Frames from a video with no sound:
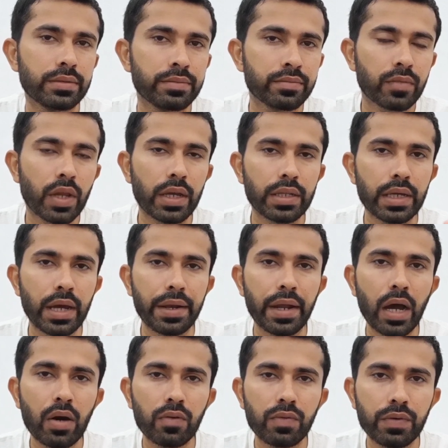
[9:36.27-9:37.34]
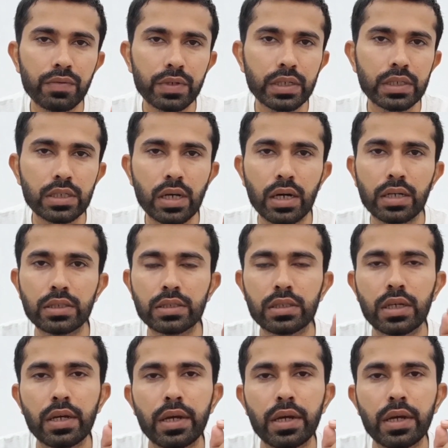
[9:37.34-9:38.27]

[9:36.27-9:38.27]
and there are now 50 stars